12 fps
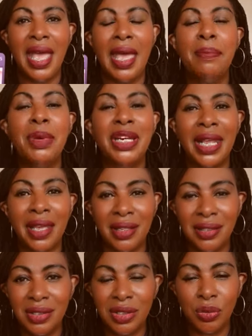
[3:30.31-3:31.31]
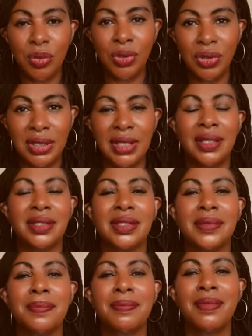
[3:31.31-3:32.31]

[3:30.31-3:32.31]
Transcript: emanate towards us.